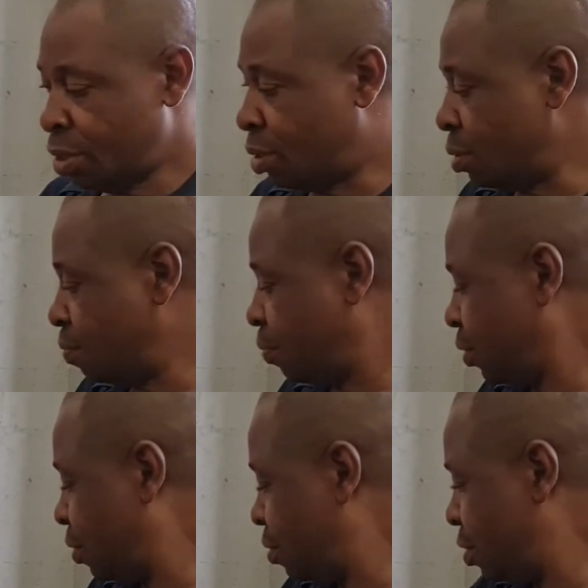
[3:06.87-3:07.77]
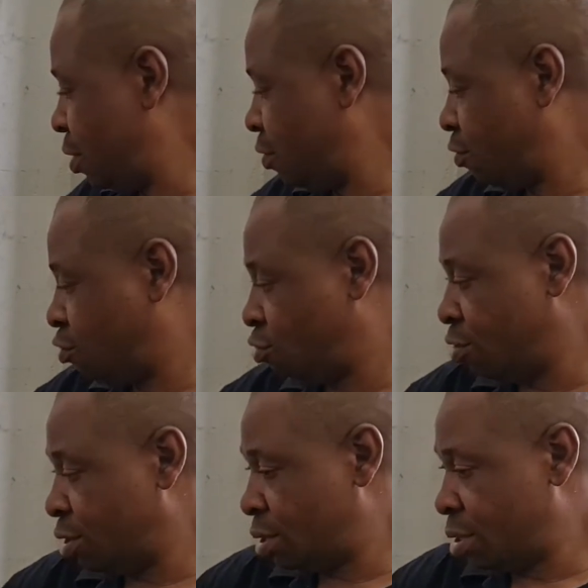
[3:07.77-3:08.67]
Compare these
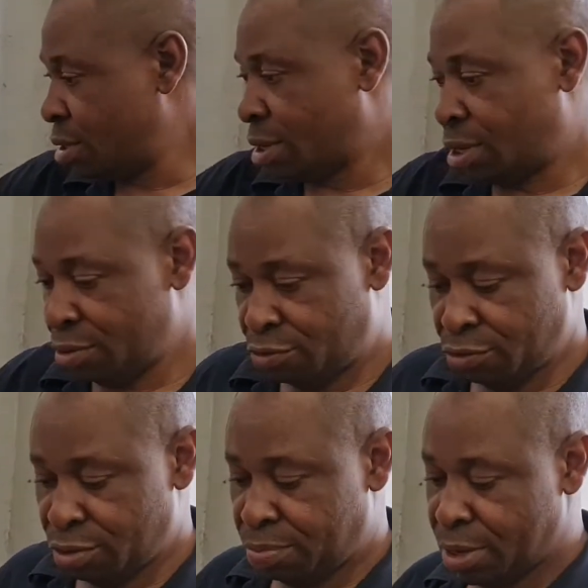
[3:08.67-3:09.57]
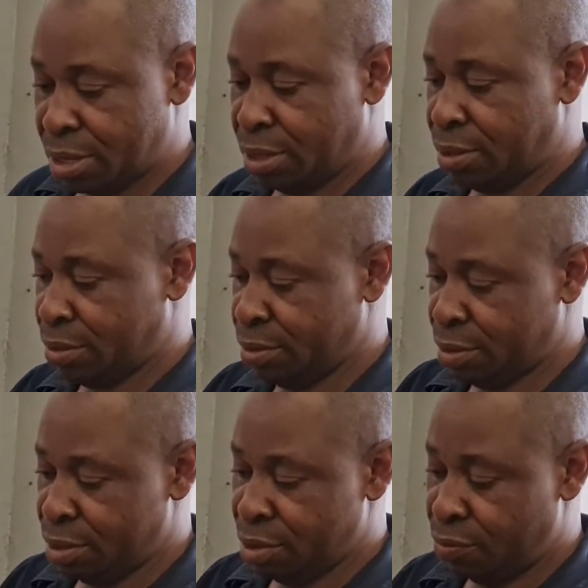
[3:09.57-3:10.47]
3 control panels
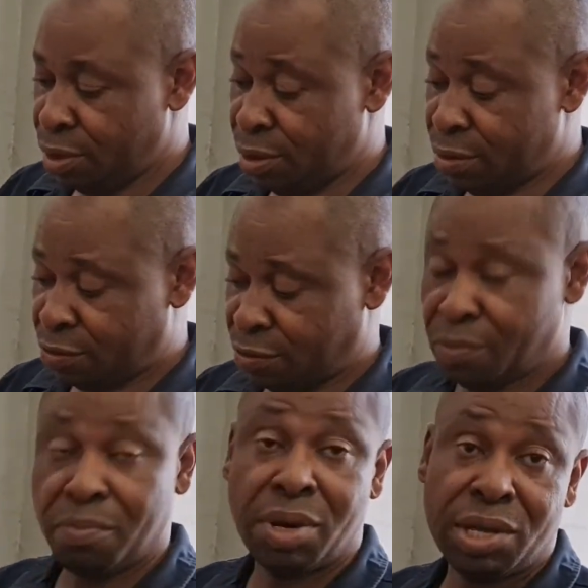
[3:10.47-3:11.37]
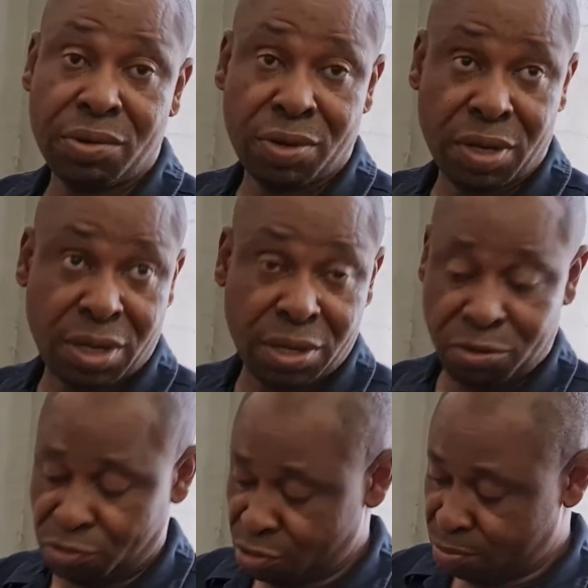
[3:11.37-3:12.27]
with this manual
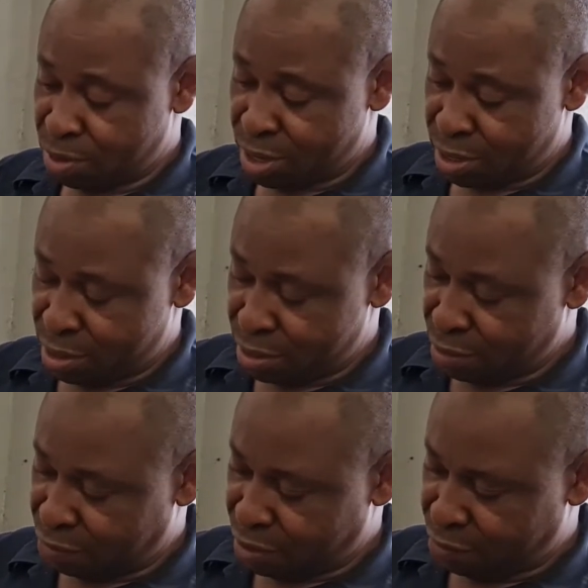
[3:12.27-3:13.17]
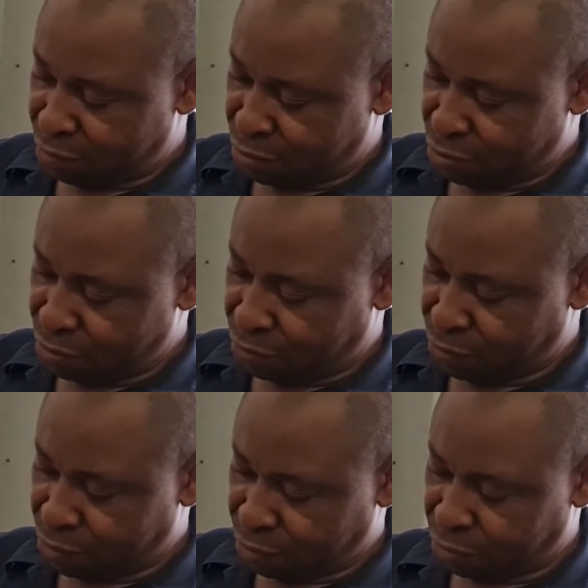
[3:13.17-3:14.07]
control panel. This of 2,
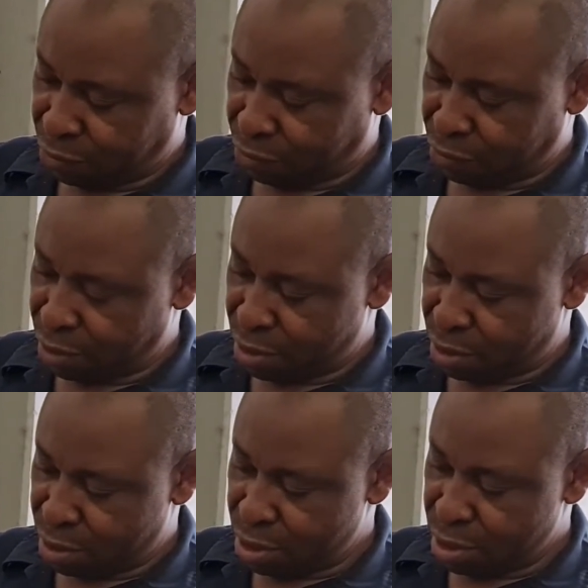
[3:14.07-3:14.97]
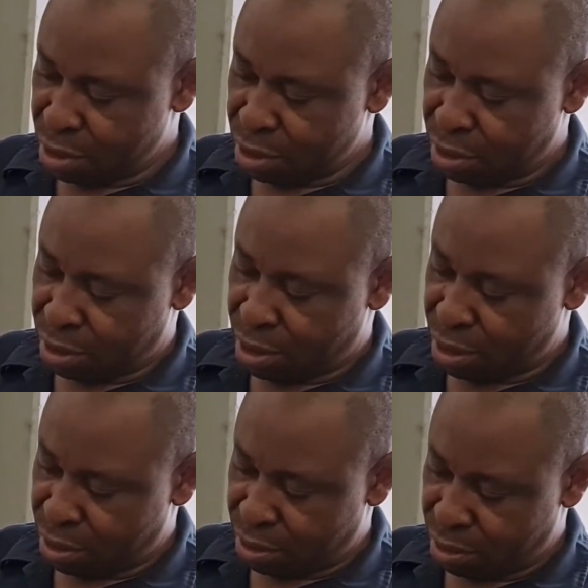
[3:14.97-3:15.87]
4, 6,
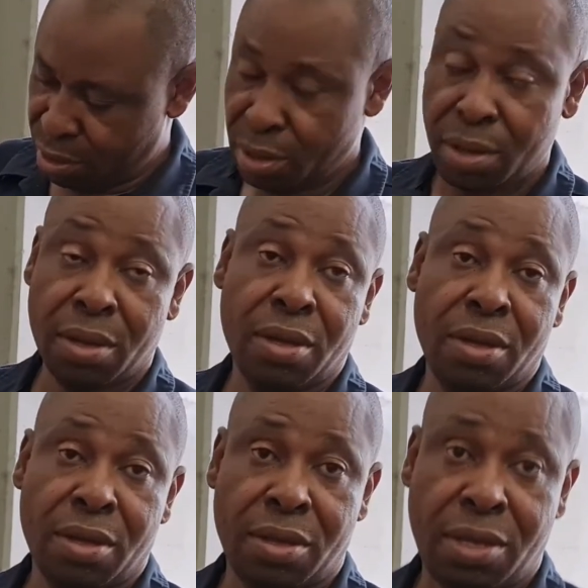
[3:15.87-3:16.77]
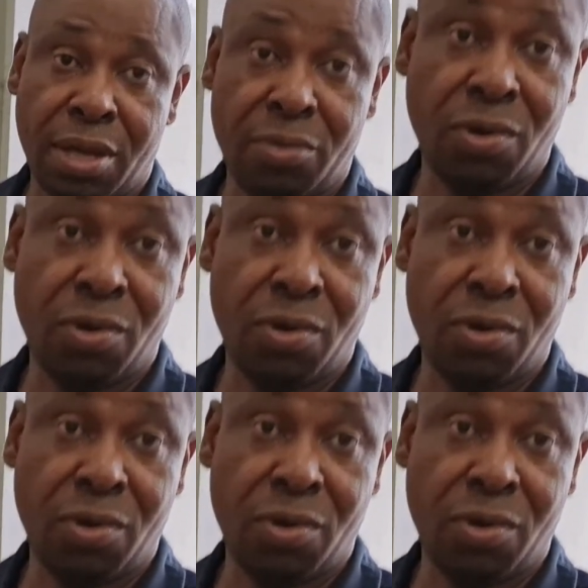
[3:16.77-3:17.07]
8, 10